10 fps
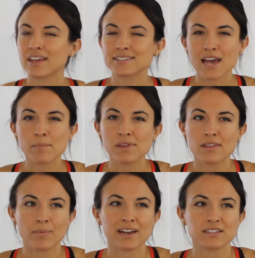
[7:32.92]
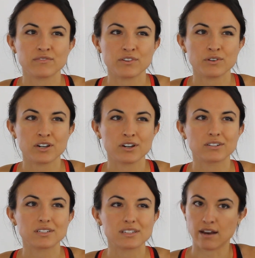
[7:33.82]
that's happened the past few
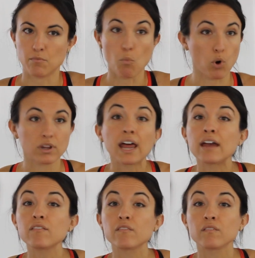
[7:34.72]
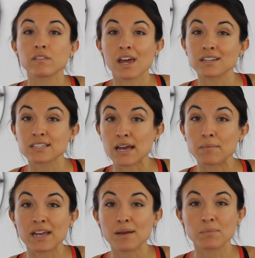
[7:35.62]
years and more life that is
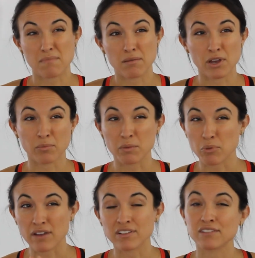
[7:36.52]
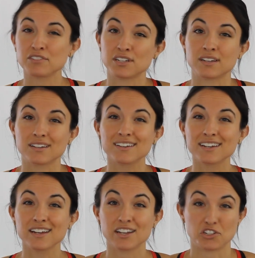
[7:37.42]
coming up. And maybe I'll be brave enough to
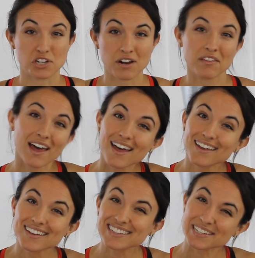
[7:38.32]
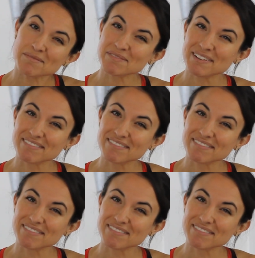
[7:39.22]
share that in some of my